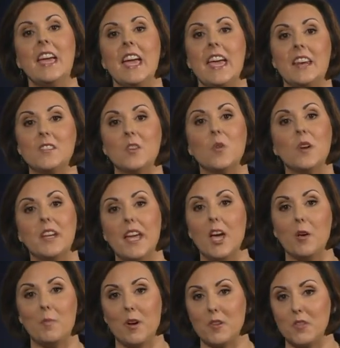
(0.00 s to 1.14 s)
and is going to
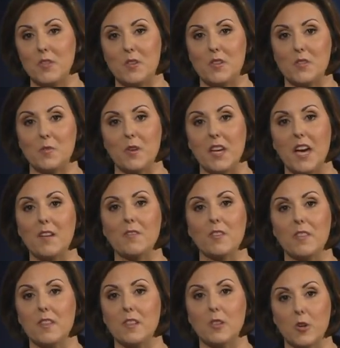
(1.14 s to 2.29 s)
help our students recover
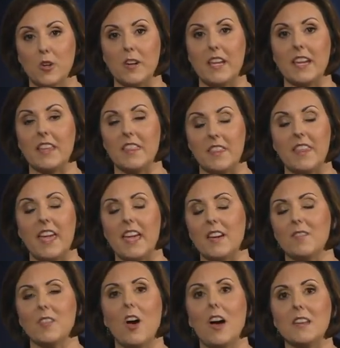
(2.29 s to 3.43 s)
the learning that they have
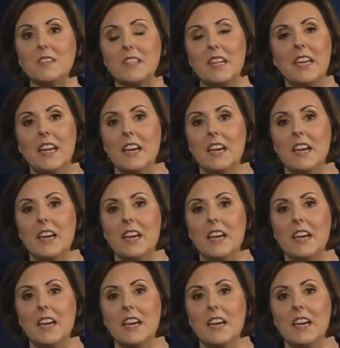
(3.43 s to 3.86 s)
lost.